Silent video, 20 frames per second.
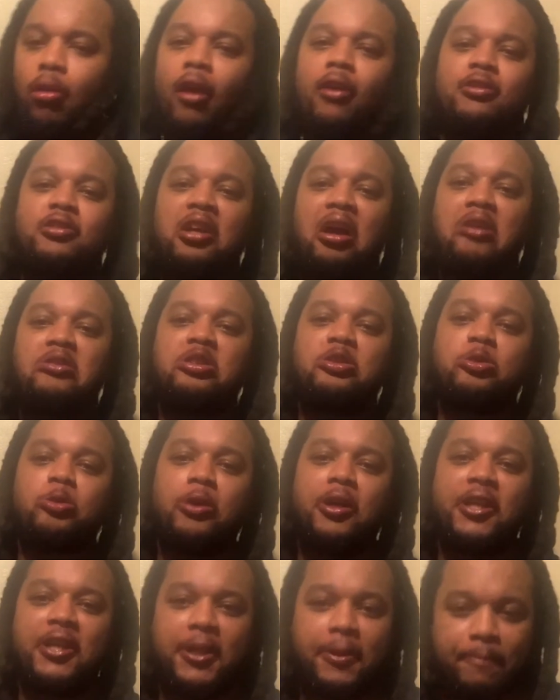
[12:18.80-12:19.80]
Shout out to Troy
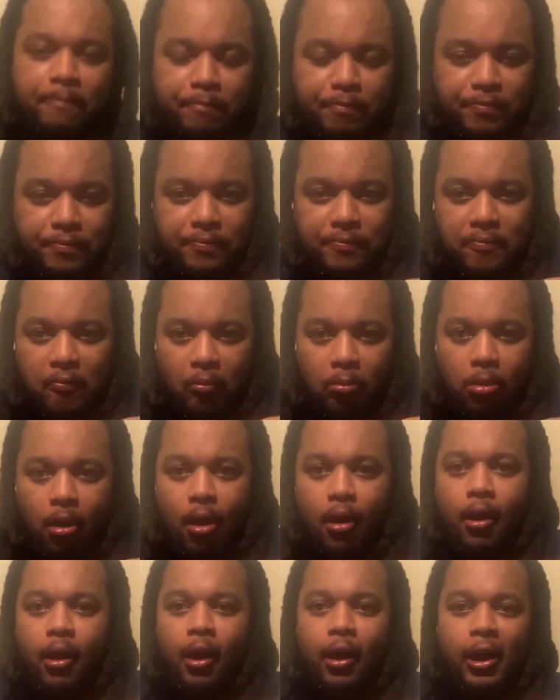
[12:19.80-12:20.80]
again.
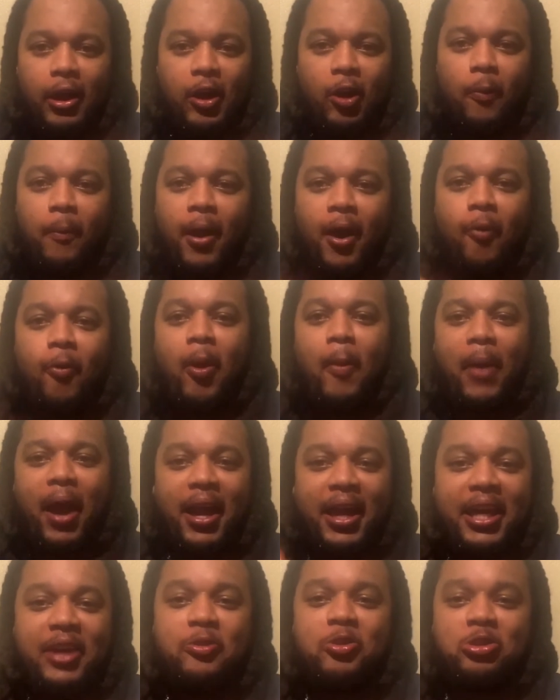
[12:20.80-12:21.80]
No matter where I'm
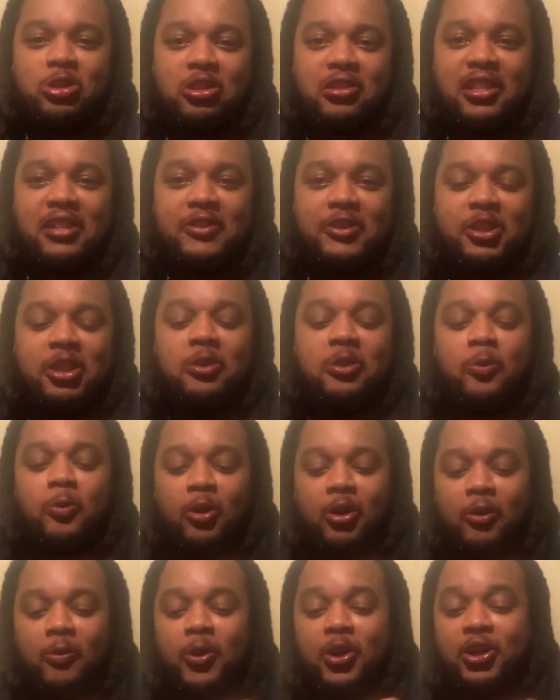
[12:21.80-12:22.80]
at, he will deliver to where,
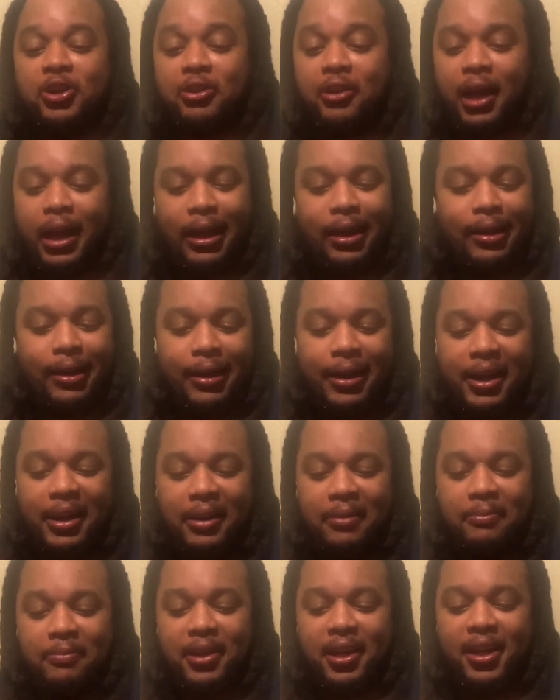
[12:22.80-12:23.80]
where you're at.
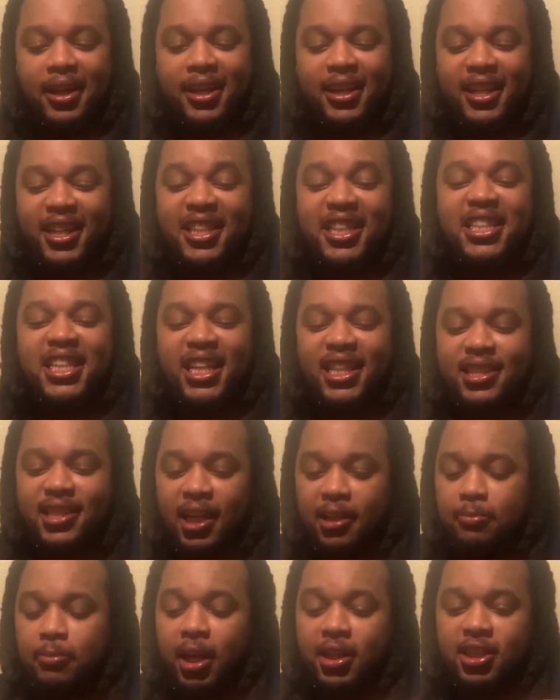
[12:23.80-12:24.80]
Man, he, he, he's
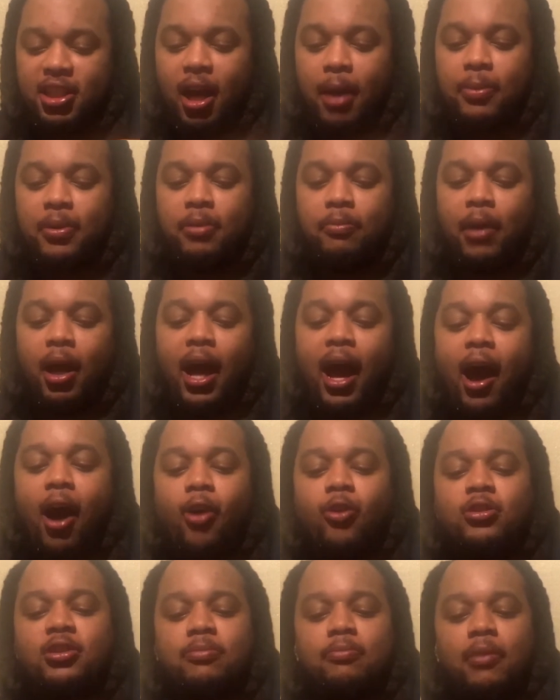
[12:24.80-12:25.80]
getting my job, my
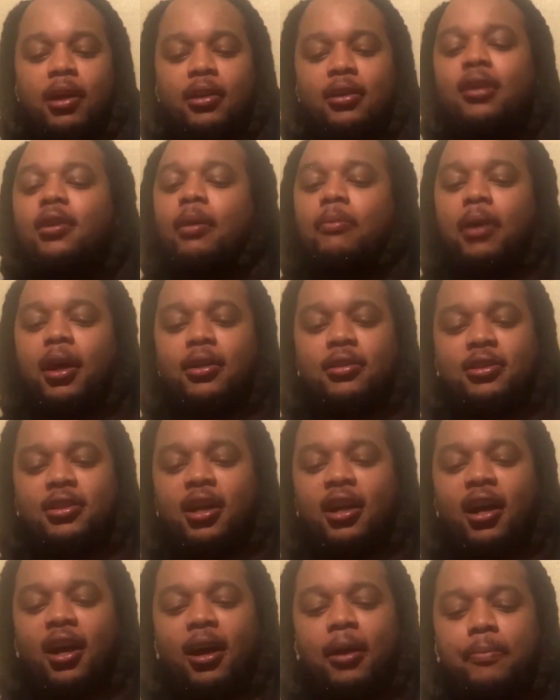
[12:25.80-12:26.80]
house, my, my
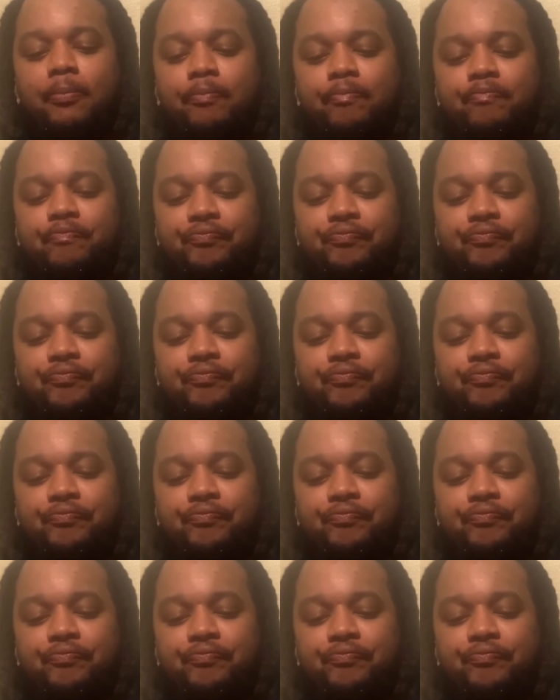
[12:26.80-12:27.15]
job.